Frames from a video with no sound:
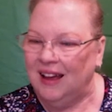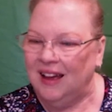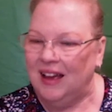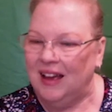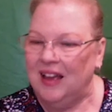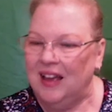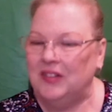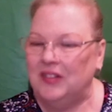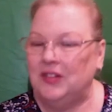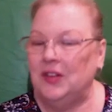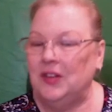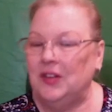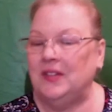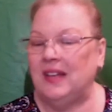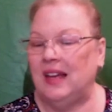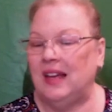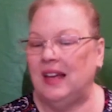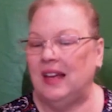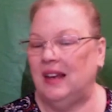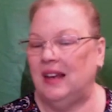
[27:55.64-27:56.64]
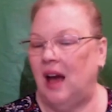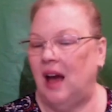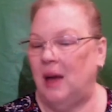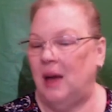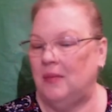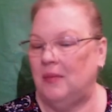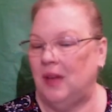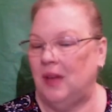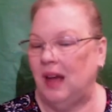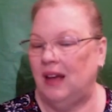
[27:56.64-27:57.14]
Susan,
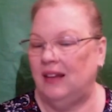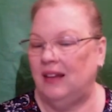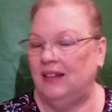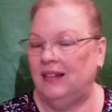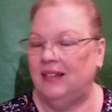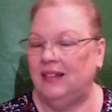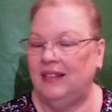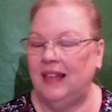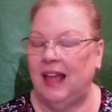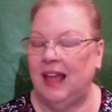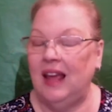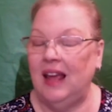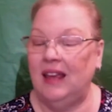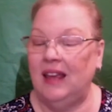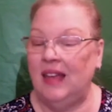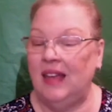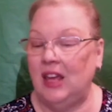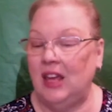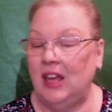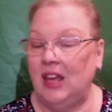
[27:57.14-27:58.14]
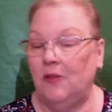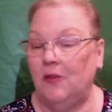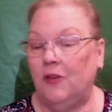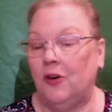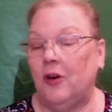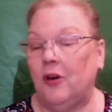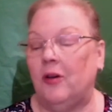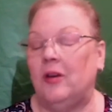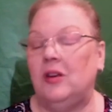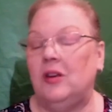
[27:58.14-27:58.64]
thank you
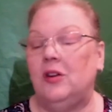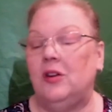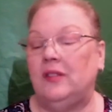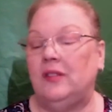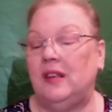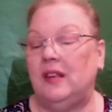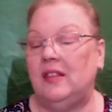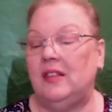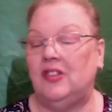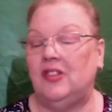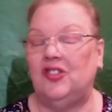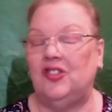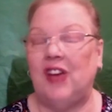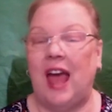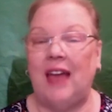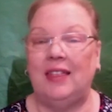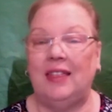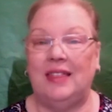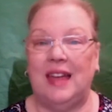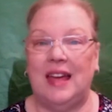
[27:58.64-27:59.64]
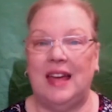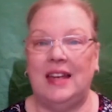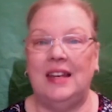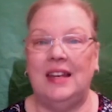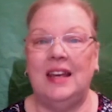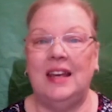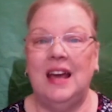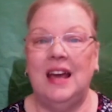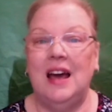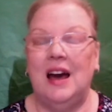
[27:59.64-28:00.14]
for using the chat then.
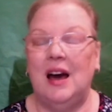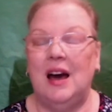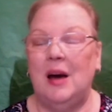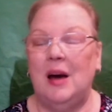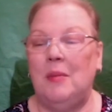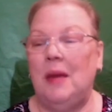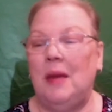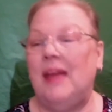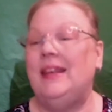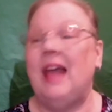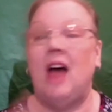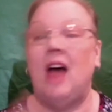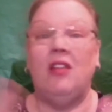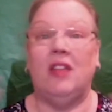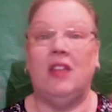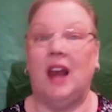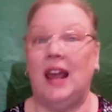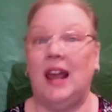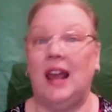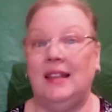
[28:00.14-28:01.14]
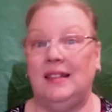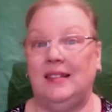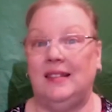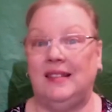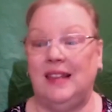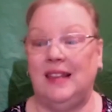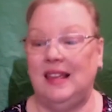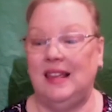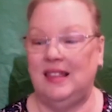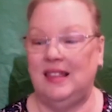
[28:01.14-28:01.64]
Now that I can see the